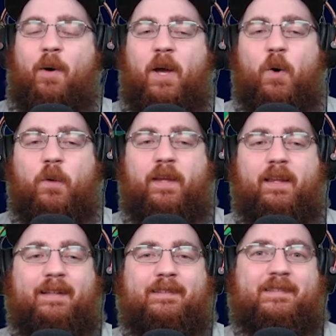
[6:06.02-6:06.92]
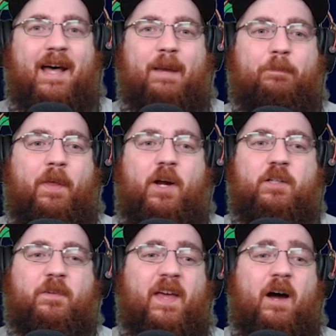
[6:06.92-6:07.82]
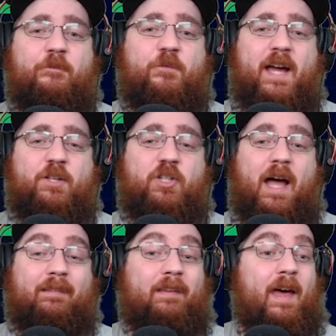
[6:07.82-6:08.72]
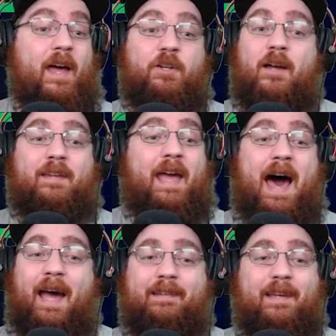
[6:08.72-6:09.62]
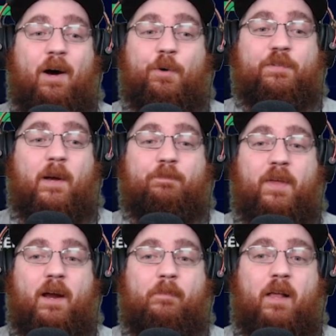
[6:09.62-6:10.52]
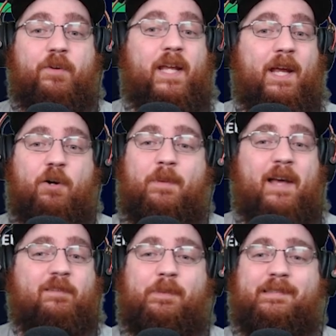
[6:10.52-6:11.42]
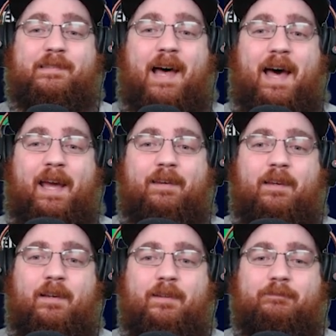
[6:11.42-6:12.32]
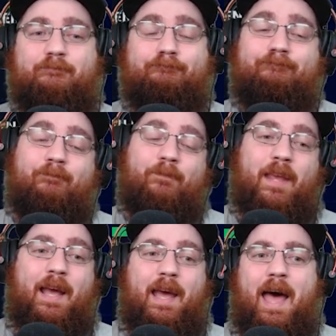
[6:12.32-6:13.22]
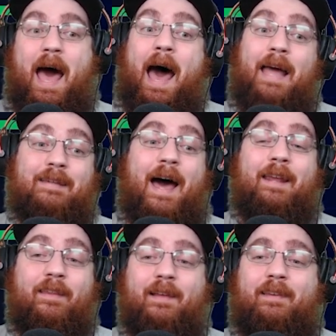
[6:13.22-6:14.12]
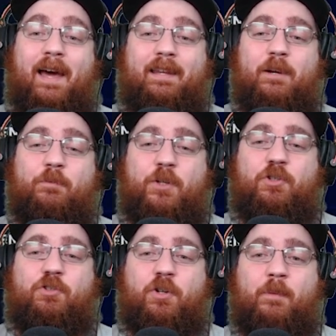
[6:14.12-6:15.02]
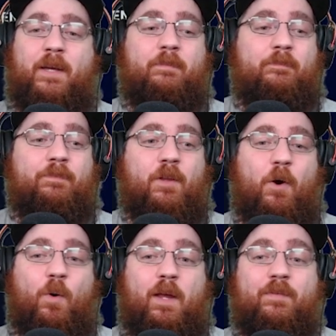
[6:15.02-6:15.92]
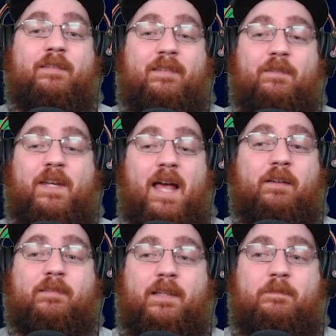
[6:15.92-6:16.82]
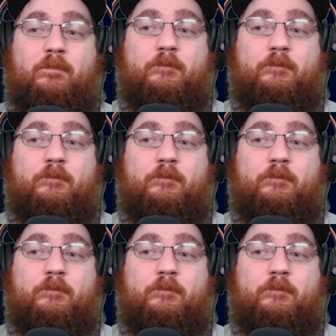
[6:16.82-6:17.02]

I only like to sign players if they got franchise tag. Dante Hightower's up there. Melvin Ingram hasn't been signed. I kind of like the idea of Richard Sherman or even Steven Nelson.